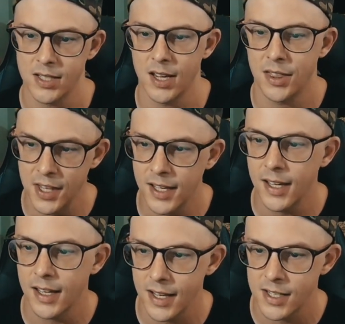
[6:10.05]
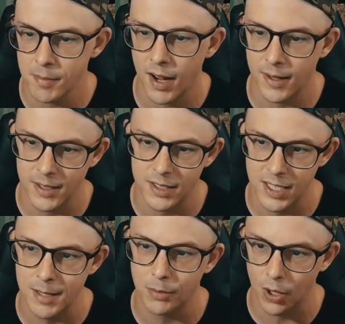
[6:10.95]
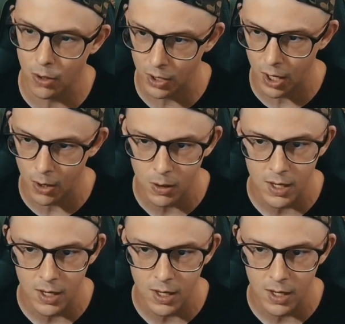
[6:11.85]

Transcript: I think it is my team logo.